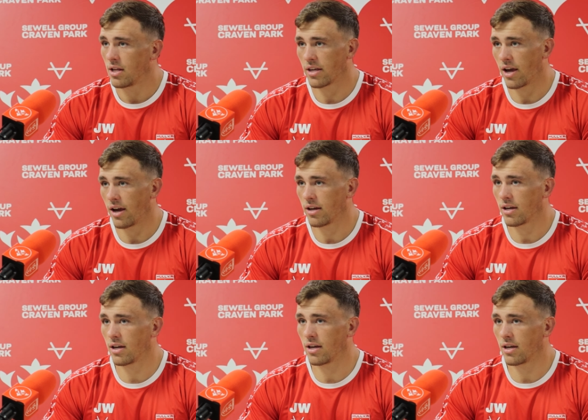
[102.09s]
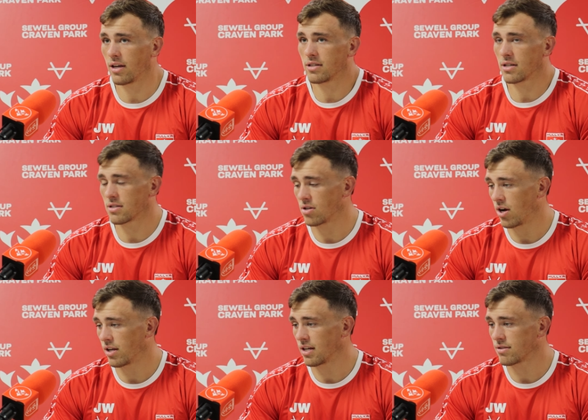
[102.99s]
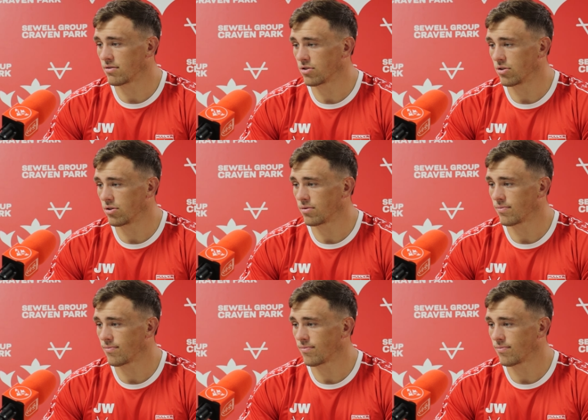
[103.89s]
it's exciting, that's for sure.